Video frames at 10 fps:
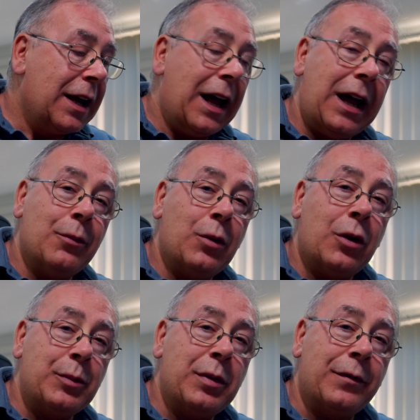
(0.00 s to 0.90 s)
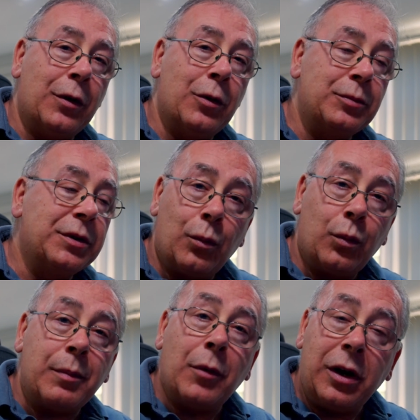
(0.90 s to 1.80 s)
how well it performed
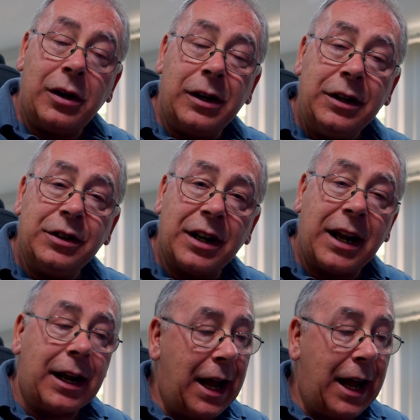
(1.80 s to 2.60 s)
with my internet.